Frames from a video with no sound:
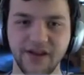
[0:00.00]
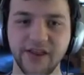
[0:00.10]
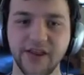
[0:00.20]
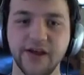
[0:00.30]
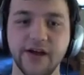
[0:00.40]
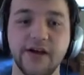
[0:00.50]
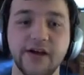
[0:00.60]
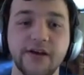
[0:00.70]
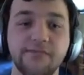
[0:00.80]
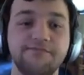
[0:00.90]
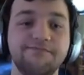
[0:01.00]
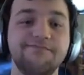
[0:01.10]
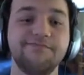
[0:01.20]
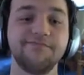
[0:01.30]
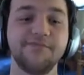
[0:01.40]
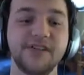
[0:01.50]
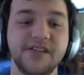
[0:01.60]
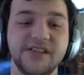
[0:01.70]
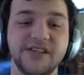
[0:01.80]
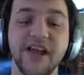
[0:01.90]
to
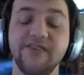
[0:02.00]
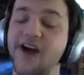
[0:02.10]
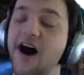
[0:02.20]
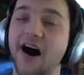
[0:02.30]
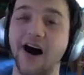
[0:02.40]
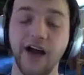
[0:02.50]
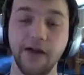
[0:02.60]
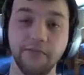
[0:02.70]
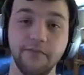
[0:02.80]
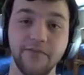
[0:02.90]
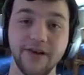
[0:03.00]
save time,